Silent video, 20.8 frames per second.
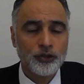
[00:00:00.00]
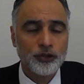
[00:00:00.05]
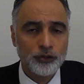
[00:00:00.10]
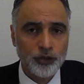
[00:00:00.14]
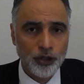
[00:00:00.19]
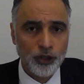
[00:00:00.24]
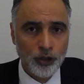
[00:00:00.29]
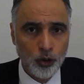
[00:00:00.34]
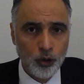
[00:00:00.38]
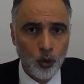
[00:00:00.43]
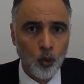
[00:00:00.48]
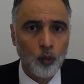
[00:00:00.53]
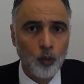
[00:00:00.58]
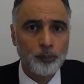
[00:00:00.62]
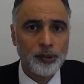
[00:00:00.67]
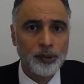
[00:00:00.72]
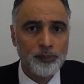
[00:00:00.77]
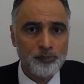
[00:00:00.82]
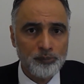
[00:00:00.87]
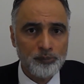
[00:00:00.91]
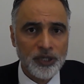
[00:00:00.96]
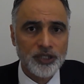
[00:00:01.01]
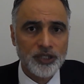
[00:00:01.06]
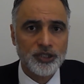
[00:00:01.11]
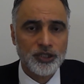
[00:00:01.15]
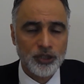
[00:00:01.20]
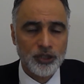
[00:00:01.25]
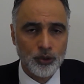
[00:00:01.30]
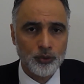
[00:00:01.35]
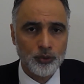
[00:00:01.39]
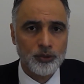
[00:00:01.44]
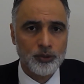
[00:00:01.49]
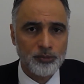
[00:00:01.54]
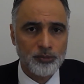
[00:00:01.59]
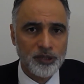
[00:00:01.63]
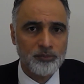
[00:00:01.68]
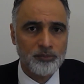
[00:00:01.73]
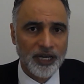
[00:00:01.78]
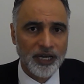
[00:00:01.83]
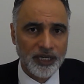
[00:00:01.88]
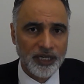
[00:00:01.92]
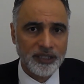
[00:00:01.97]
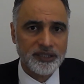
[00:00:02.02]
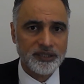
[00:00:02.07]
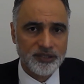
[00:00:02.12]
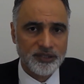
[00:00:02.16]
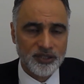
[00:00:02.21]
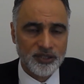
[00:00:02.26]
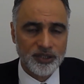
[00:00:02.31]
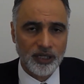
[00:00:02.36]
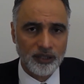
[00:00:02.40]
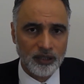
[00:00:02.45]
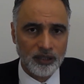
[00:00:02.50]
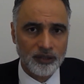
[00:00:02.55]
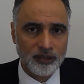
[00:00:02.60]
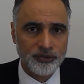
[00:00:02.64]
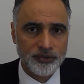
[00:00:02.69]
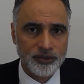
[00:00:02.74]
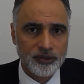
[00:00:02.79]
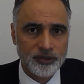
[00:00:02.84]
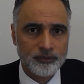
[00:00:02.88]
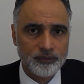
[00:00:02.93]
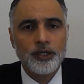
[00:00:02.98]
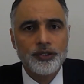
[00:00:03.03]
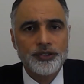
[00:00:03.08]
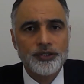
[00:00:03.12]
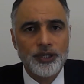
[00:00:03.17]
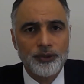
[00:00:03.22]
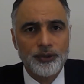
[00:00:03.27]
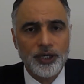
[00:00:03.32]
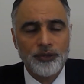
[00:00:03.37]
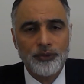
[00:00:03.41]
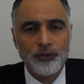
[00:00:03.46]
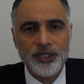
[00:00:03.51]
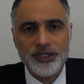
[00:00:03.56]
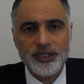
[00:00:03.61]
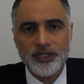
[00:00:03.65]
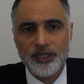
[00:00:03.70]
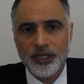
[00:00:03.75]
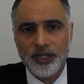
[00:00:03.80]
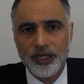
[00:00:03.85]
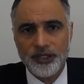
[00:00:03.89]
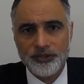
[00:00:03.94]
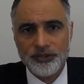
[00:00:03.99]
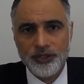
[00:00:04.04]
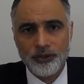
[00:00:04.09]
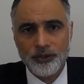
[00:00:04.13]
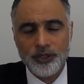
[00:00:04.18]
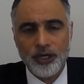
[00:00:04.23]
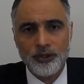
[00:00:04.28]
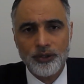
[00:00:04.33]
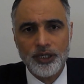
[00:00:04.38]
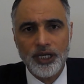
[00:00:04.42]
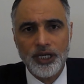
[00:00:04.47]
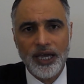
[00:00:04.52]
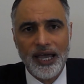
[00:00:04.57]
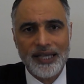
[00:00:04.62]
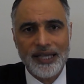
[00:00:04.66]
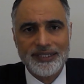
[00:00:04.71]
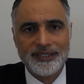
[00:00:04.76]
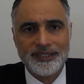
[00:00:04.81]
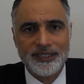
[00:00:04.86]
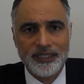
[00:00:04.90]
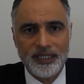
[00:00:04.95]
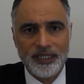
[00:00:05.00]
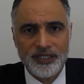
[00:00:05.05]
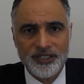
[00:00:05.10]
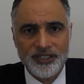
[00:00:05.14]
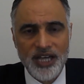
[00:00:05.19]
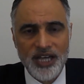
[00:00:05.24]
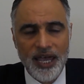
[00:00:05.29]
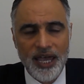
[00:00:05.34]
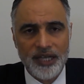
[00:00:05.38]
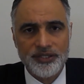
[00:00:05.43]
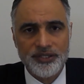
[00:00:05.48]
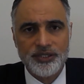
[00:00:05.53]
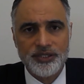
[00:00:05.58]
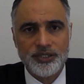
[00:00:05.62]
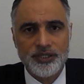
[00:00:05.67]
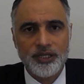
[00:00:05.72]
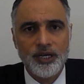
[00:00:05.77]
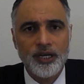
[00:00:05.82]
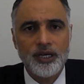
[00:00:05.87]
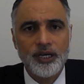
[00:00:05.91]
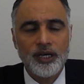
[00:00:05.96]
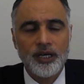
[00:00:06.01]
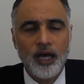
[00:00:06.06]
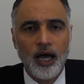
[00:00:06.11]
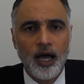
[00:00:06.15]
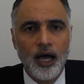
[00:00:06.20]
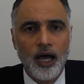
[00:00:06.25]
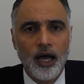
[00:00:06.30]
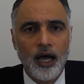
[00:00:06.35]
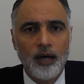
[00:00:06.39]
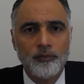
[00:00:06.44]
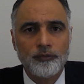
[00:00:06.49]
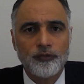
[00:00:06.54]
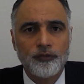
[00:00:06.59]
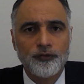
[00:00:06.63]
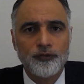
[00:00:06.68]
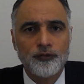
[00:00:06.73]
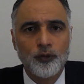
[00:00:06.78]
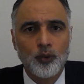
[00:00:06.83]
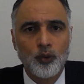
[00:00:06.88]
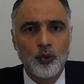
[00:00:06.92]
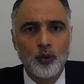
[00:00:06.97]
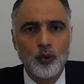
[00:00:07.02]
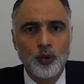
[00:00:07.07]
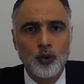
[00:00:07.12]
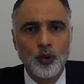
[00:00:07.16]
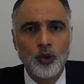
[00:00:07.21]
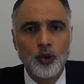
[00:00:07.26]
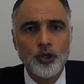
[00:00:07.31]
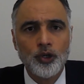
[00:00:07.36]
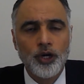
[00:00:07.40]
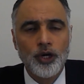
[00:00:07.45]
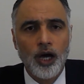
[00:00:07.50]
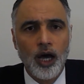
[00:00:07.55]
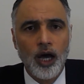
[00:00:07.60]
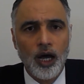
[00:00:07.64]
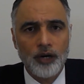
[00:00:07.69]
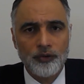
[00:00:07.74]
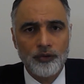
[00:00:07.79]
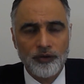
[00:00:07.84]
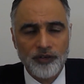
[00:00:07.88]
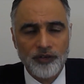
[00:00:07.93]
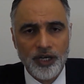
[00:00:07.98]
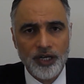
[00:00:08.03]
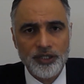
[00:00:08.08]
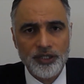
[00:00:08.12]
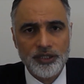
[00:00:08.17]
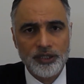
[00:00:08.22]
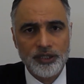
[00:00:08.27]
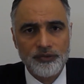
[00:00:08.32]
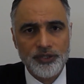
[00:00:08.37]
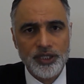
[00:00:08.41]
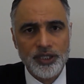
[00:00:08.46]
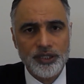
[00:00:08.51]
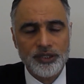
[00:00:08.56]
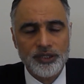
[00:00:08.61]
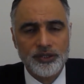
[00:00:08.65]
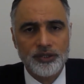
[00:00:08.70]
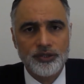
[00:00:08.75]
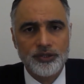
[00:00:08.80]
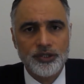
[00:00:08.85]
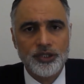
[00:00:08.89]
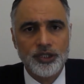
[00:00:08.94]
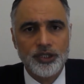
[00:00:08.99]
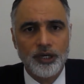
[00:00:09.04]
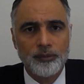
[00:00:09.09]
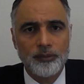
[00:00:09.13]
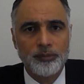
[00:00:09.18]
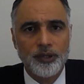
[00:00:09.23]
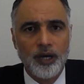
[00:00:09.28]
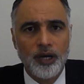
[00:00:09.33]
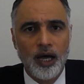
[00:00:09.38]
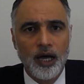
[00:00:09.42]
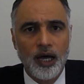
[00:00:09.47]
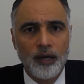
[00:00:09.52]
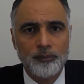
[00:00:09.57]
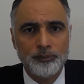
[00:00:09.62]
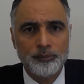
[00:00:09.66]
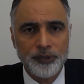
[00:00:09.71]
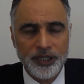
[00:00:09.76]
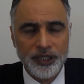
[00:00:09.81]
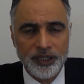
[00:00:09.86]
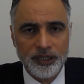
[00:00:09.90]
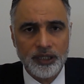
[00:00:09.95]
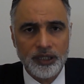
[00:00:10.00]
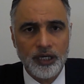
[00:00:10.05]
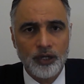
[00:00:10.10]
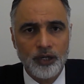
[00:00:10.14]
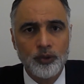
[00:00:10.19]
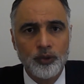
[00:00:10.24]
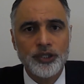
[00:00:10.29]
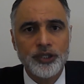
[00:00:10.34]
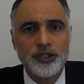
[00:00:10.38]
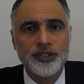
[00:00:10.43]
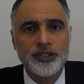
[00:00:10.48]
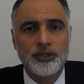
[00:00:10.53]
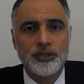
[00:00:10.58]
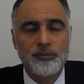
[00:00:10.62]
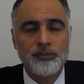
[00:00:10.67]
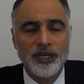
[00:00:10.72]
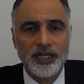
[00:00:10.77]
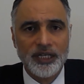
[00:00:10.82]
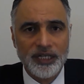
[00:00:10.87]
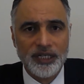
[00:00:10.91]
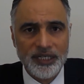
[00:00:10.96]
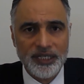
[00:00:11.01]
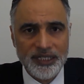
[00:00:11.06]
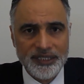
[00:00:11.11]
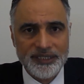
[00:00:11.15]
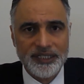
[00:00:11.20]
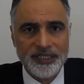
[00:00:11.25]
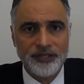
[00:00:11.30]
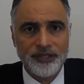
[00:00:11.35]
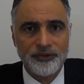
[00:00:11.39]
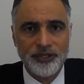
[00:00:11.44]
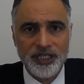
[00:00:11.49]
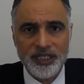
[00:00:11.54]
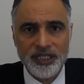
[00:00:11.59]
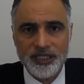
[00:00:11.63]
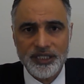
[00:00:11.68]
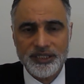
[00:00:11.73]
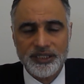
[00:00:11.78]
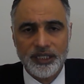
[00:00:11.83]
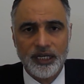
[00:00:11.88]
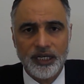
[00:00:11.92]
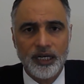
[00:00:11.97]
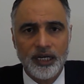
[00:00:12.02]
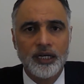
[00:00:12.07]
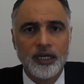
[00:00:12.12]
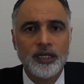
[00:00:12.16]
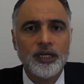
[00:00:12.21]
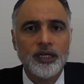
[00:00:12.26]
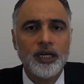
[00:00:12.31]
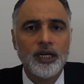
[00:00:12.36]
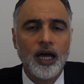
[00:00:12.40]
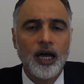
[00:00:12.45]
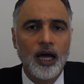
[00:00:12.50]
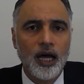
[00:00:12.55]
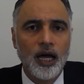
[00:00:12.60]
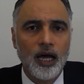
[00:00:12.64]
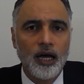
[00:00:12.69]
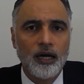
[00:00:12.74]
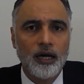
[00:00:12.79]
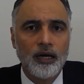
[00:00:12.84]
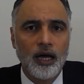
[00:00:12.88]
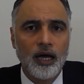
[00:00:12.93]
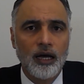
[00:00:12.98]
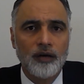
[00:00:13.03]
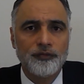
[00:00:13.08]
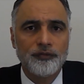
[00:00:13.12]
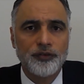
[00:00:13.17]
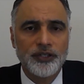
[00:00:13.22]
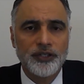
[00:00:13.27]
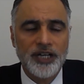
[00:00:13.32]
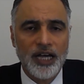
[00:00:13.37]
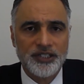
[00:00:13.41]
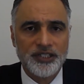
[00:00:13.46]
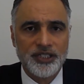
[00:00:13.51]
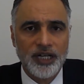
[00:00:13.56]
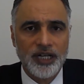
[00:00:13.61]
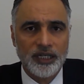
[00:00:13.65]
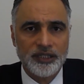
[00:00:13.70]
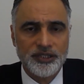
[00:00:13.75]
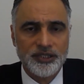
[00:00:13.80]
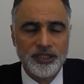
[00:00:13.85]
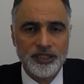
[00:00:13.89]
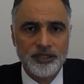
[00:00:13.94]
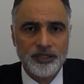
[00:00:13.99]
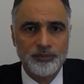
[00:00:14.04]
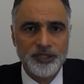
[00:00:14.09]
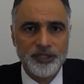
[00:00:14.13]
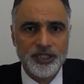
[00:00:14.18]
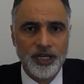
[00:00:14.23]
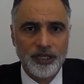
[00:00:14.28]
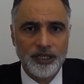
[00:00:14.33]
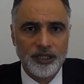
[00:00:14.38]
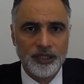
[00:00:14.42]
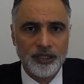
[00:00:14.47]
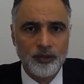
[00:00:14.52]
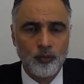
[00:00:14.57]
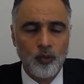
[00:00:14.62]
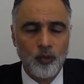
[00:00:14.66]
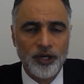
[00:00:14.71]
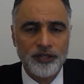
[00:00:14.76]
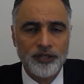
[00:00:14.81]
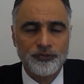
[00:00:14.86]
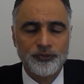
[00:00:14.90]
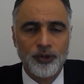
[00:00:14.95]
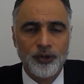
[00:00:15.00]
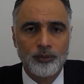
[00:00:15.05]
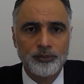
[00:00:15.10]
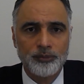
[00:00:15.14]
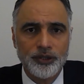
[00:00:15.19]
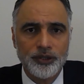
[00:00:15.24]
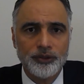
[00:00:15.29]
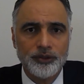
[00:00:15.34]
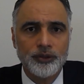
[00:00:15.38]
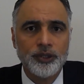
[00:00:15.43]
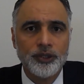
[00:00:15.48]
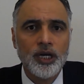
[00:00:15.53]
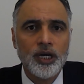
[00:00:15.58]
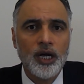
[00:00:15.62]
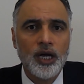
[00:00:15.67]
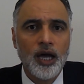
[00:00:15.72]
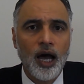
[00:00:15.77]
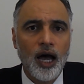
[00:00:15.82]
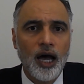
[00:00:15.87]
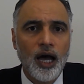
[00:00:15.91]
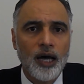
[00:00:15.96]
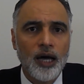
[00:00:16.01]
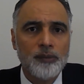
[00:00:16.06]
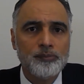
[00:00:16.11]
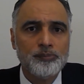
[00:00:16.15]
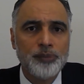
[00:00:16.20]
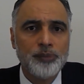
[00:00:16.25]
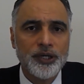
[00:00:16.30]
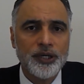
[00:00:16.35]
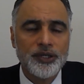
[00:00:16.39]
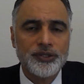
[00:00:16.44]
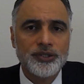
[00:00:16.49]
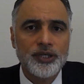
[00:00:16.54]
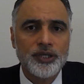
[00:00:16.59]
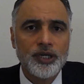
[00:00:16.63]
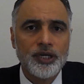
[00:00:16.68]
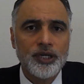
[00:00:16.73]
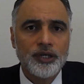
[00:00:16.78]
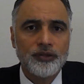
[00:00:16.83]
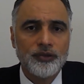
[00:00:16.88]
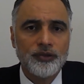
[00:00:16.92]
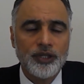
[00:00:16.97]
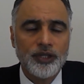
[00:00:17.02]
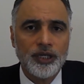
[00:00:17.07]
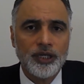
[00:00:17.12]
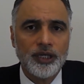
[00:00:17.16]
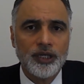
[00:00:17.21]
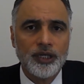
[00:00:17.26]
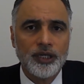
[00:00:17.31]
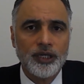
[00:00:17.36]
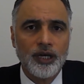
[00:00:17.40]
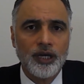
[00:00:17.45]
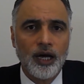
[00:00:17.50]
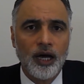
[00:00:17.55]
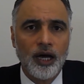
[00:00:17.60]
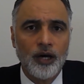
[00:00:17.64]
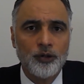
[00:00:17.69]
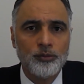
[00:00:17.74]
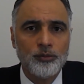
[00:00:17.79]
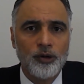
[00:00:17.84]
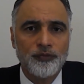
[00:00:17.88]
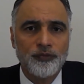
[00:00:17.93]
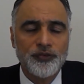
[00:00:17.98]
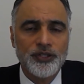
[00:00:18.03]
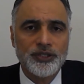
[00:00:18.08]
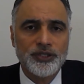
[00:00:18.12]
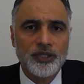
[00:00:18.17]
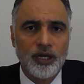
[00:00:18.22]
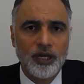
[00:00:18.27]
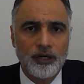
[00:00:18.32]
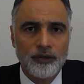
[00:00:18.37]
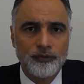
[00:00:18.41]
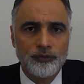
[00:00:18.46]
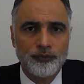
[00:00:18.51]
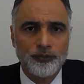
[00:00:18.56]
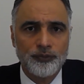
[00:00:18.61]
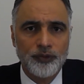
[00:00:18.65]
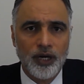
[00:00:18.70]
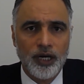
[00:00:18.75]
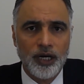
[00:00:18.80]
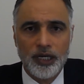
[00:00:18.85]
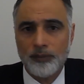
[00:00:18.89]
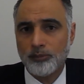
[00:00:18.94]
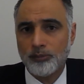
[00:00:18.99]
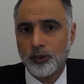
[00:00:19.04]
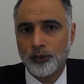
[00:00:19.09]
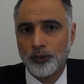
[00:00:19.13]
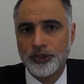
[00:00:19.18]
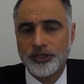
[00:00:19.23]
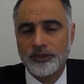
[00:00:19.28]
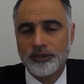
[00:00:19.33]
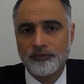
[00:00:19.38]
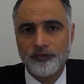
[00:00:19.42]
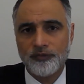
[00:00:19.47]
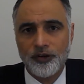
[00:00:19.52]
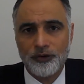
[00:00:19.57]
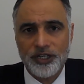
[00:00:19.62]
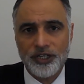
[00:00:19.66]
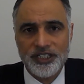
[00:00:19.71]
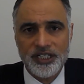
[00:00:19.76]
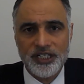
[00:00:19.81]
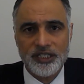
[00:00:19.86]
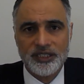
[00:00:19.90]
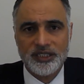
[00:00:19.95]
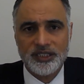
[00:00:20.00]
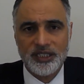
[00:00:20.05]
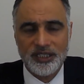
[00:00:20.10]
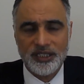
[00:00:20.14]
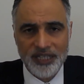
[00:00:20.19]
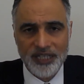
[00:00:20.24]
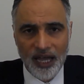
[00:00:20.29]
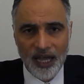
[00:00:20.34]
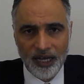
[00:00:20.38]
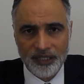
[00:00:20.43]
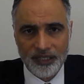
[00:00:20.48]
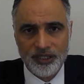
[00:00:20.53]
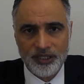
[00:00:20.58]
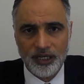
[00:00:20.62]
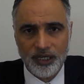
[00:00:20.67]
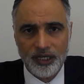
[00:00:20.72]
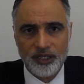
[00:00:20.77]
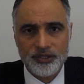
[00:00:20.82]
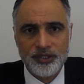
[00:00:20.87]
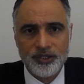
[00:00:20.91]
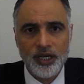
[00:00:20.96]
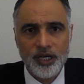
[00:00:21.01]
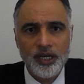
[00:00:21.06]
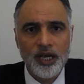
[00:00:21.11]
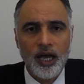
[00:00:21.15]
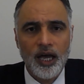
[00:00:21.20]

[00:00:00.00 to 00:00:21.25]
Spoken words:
the law permits you to be made stateless. So in recent years, not only has the test for revocation of citizenship been lowered to make it easier and easier for nationality to be taken away from you, but the Home Office have employed some very dirty tactics